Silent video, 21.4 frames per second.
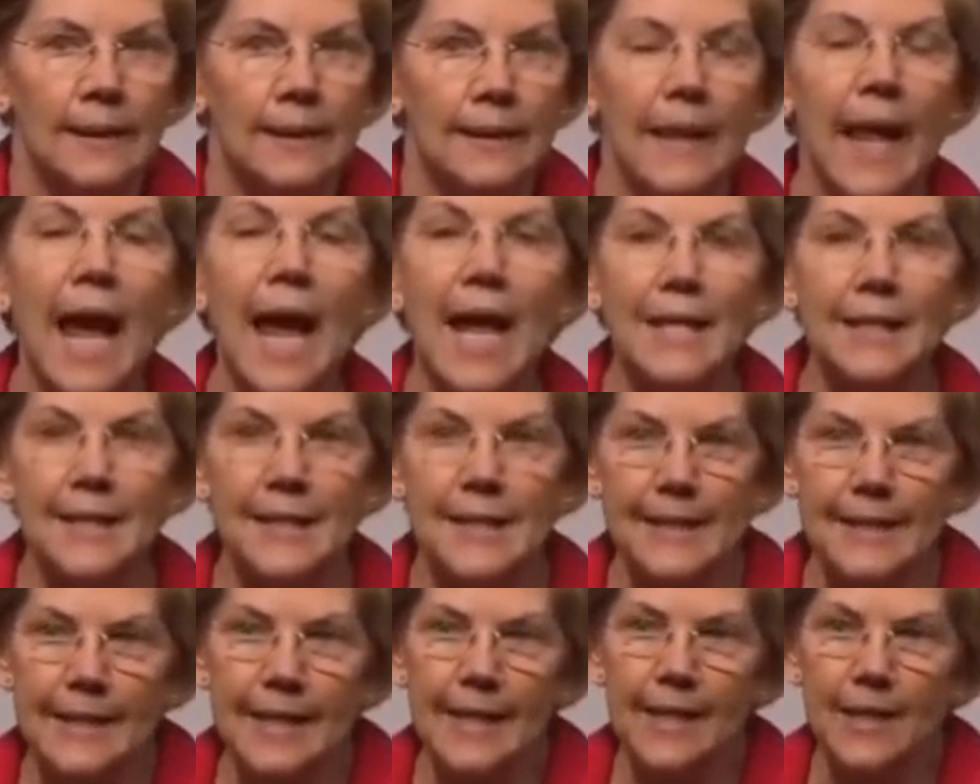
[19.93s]

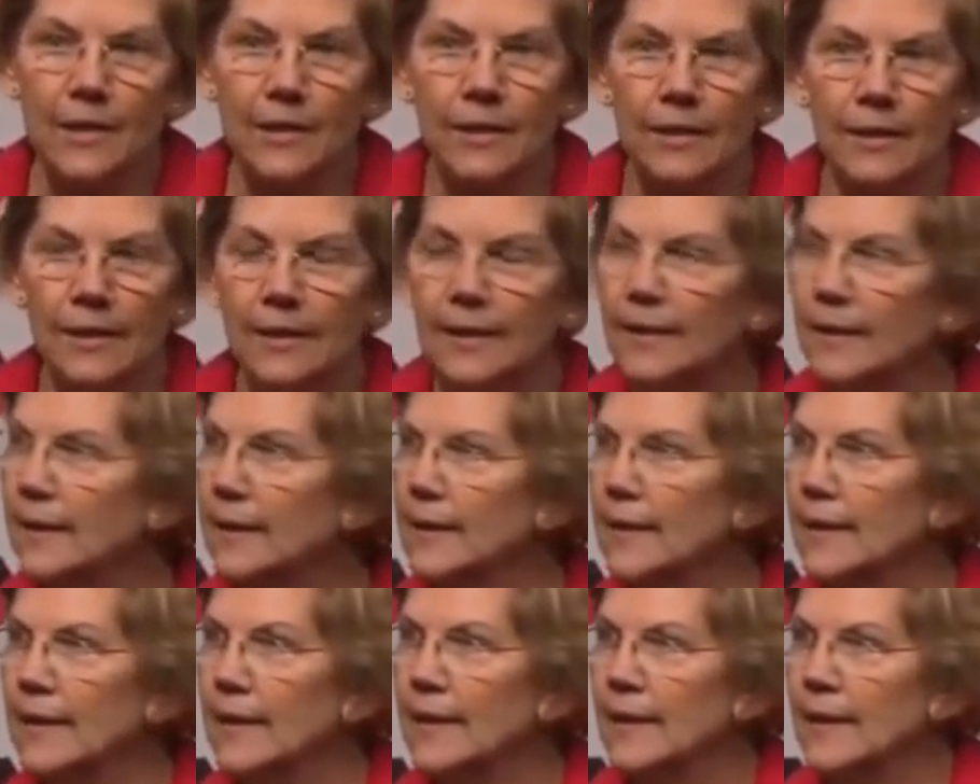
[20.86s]
Last year,
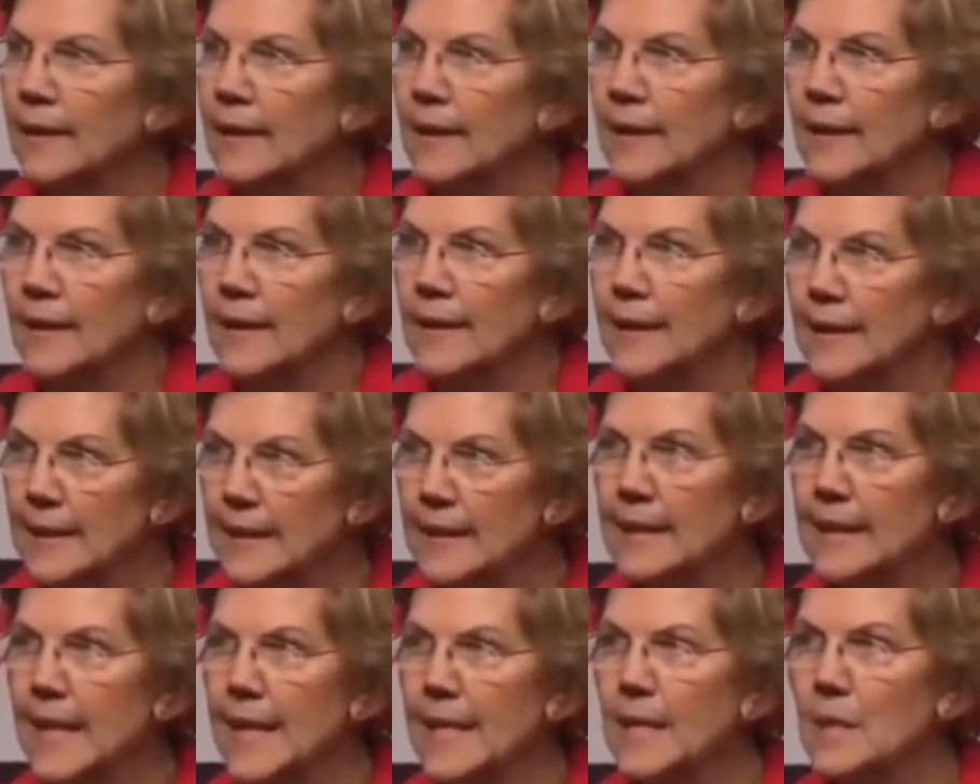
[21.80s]
the
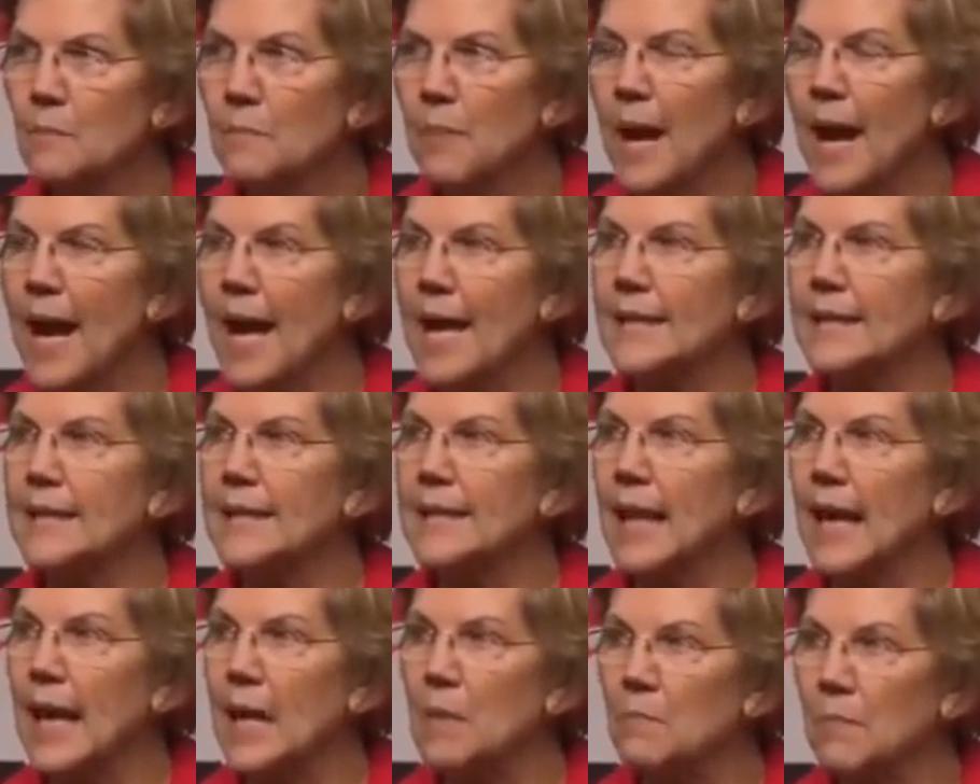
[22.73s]
Senate
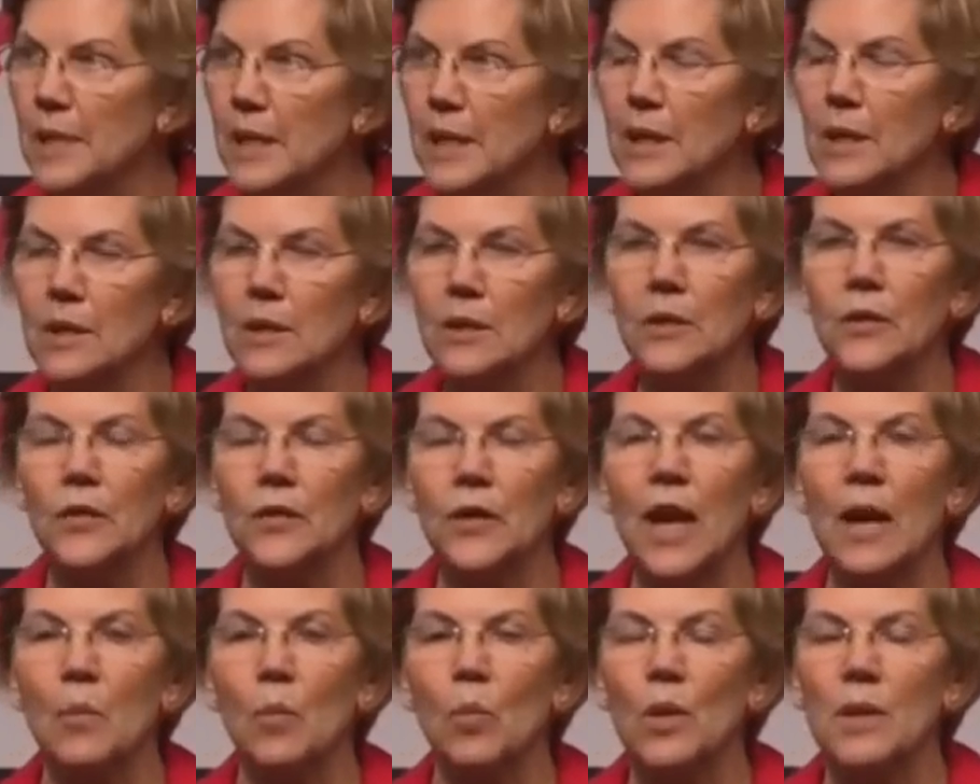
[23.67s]
passed a bill
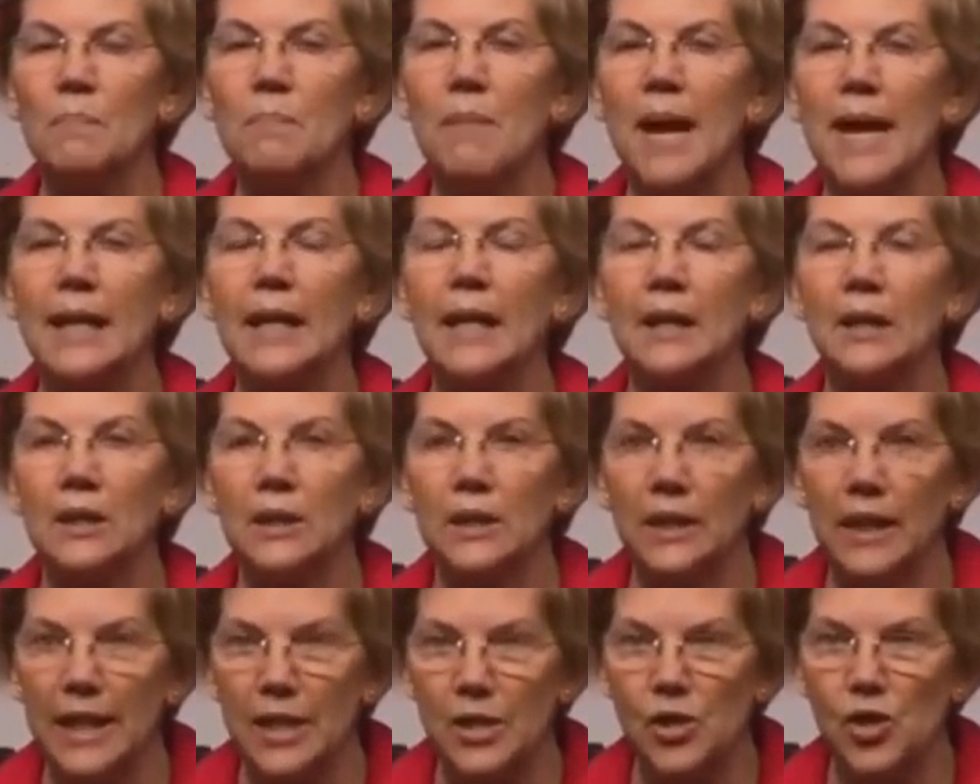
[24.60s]
that would make
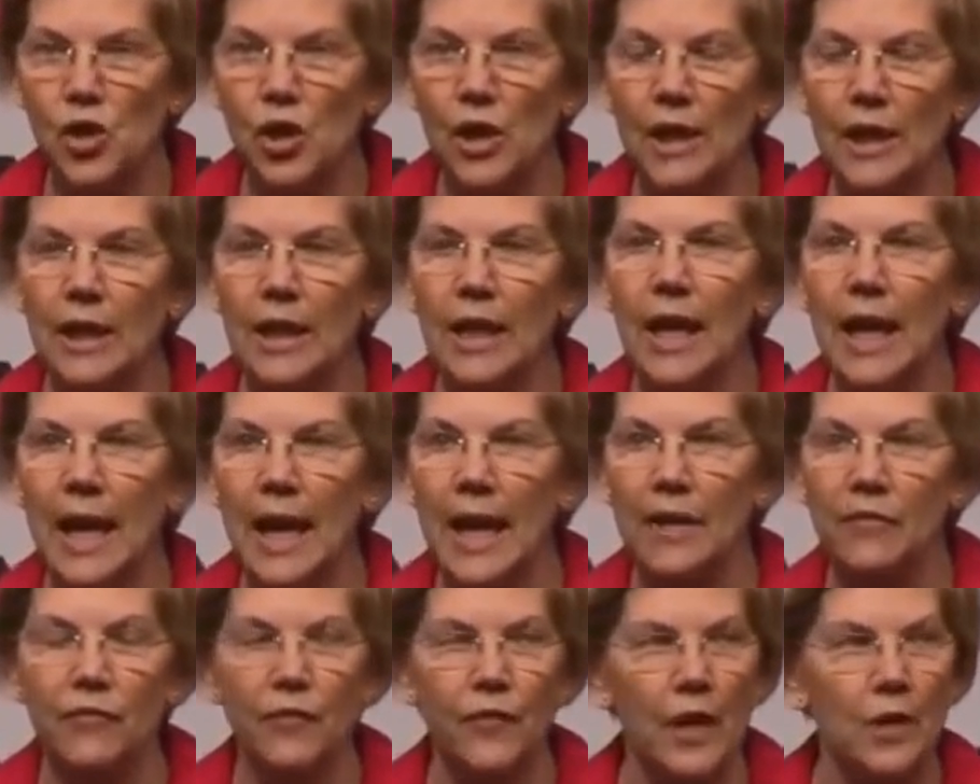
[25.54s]
lynching
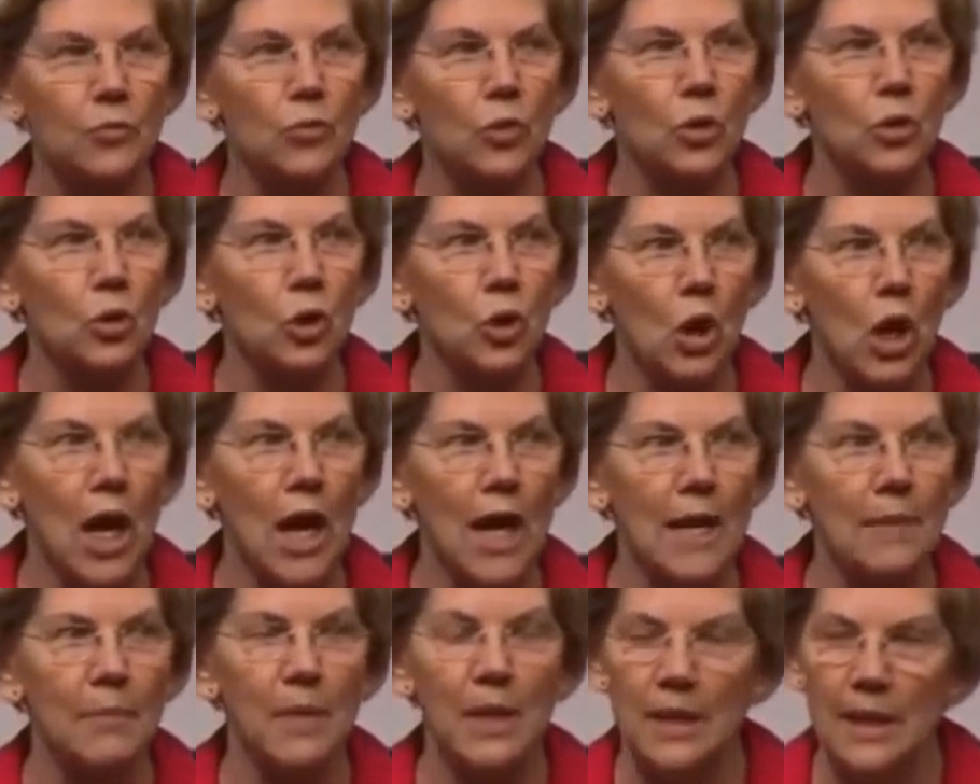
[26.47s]
a federal
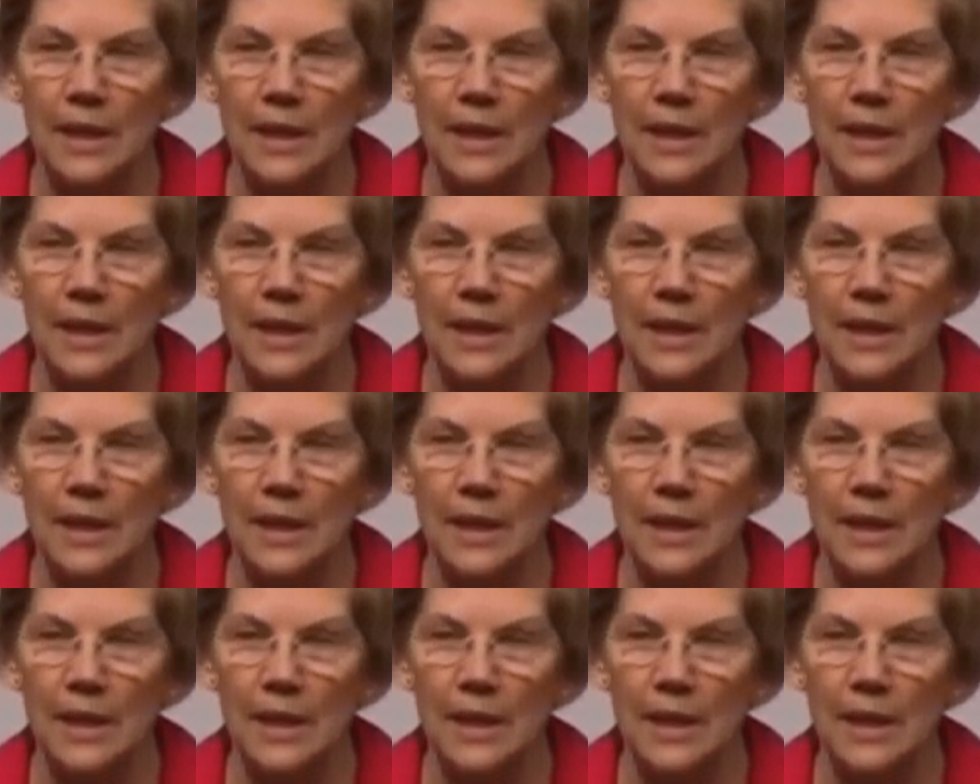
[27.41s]
crime.